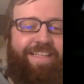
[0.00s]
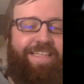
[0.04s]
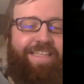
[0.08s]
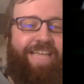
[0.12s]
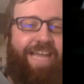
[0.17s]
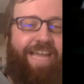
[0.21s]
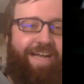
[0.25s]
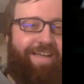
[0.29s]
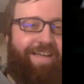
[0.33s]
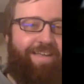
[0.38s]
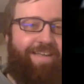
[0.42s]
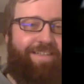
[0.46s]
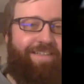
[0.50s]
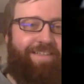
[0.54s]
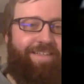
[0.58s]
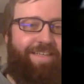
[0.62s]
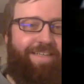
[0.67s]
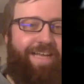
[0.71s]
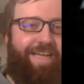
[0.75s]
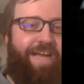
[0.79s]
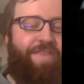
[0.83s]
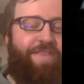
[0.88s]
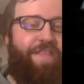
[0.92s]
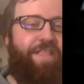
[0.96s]
yeah.
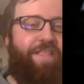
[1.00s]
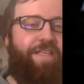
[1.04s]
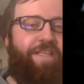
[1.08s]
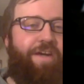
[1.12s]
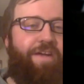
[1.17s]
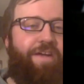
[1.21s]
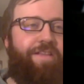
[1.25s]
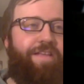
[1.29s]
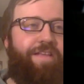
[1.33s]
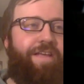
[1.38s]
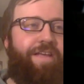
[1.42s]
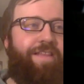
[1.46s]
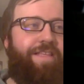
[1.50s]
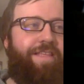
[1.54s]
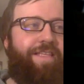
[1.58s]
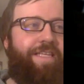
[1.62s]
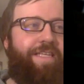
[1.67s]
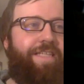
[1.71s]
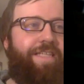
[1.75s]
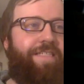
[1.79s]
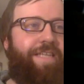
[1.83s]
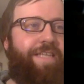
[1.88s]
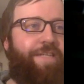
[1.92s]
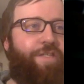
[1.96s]
I think that I think
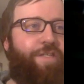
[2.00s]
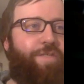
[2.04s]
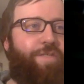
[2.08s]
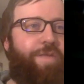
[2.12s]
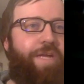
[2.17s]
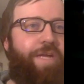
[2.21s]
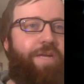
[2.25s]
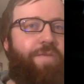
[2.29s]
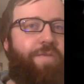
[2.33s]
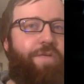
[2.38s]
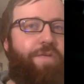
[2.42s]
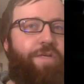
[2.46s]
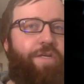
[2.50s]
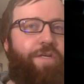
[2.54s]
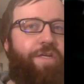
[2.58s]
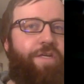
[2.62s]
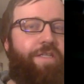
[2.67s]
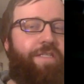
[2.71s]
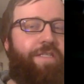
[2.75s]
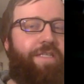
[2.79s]
the intentions behind it were good.